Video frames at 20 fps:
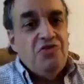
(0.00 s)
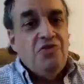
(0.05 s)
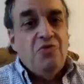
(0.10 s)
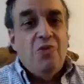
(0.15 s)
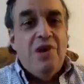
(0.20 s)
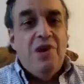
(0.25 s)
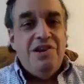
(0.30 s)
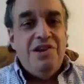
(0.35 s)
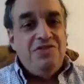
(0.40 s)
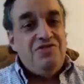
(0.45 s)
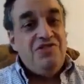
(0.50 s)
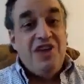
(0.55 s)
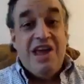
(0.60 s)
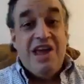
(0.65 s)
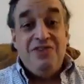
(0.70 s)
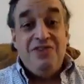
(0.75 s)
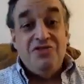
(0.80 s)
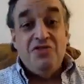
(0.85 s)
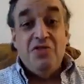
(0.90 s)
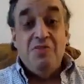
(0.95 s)
way to
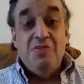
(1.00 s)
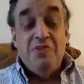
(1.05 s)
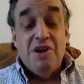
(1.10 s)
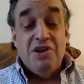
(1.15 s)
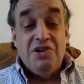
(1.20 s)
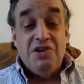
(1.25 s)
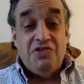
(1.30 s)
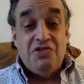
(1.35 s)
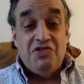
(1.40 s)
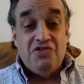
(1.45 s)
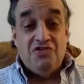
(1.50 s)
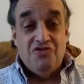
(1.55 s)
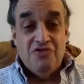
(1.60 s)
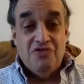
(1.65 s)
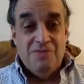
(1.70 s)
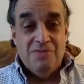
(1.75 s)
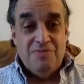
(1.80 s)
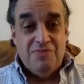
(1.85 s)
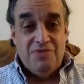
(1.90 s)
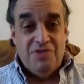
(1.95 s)
change the money
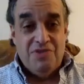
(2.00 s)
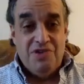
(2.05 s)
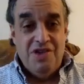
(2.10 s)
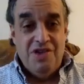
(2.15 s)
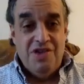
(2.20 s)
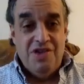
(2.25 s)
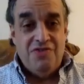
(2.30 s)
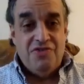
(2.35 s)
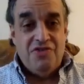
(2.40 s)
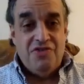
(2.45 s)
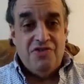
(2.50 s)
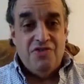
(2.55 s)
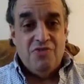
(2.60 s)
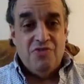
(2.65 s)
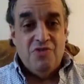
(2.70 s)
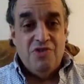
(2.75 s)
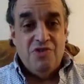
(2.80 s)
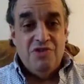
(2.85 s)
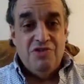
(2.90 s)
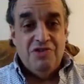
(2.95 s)
script is to
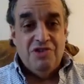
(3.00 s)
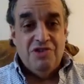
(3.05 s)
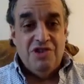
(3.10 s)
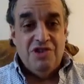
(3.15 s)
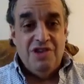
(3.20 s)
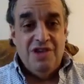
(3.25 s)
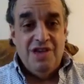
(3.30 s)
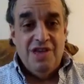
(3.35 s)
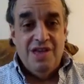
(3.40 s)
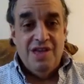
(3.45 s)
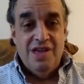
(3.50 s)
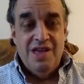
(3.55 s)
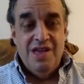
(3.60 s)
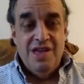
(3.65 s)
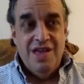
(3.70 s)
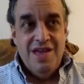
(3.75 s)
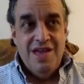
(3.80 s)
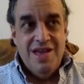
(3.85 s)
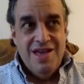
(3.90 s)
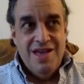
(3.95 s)
really,
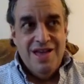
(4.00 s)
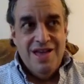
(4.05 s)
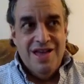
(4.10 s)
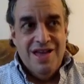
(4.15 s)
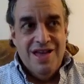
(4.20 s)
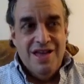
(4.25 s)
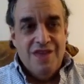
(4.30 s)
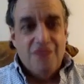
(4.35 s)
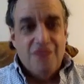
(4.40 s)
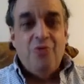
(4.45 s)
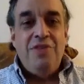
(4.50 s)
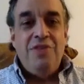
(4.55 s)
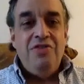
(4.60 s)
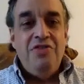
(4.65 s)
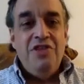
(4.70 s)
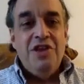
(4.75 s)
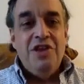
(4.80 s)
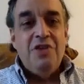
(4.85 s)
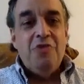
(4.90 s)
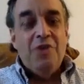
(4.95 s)
it's one
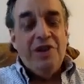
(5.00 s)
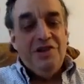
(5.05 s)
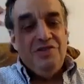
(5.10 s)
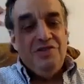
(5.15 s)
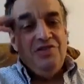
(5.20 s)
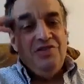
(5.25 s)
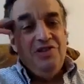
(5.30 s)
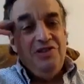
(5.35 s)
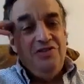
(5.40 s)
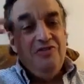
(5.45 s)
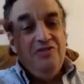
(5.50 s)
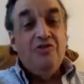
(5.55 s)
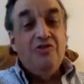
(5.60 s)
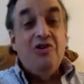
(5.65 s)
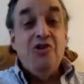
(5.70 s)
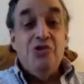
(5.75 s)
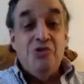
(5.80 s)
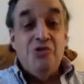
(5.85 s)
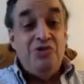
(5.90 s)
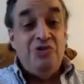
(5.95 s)
thing when it's in your
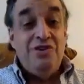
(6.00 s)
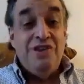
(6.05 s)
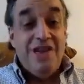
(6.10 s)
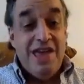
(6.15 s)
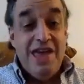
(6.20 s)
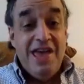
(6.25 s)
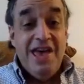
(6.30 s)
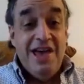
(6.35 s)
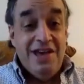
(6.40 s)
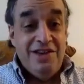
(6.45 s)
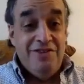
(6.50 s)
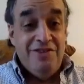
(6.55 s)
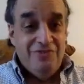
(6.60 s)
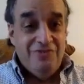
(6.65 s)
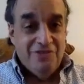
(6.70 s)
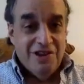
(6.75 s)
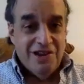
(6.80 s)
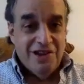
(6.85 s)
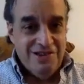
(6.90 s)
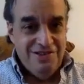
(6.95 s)
own head,
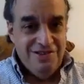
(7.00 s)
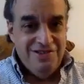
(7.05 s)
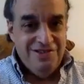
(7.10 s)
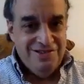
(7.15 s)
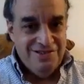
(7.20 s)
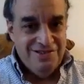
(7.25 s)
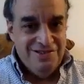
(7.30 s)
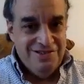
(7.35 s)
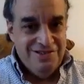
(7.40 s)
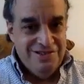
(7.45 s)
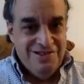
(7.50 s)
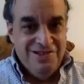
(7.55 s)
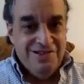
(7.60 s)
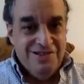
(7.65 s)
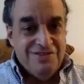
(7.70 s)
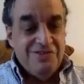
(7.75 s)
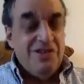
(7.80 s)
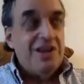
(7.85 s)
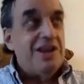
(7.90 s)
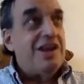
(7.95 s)
right?
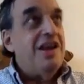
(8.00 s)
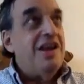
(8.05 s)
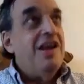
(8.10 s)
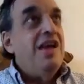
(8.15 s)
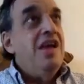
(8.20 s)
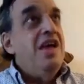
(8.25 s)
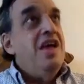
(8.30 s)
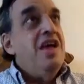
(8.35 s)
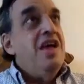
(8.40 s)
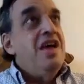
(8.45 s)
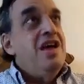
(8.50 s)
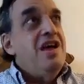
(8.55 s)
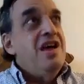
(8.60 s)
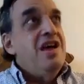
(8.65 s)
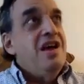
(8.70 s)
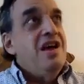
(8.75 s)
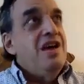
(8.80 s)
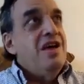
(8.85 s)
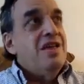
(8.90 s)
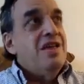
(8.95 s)
Like,
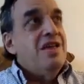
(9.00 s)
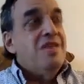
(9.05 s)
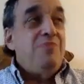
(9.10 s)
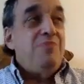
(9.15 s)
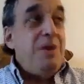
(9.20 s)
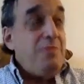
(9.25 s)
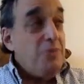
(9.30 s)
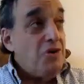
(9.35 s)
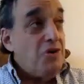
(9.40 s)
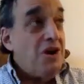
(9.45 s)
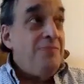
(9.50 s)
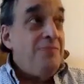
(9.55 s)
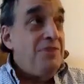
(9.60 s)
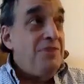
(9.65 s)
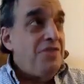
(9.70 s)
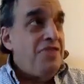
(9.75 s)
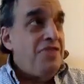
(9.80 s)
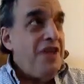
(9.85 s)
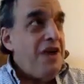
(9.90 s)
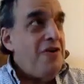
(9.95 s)
people come to
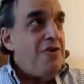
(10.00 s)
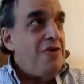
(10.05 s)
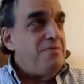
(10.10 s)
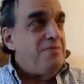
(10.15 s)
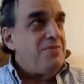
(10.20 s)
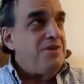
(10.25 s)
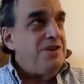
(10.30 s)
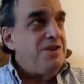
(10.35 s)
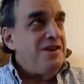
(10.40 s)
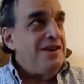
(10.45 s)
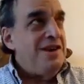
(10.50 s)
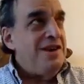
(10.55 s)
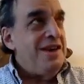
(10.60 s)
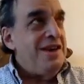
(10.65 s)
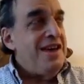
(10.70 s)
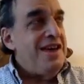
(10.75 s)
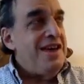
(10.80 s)
therapy.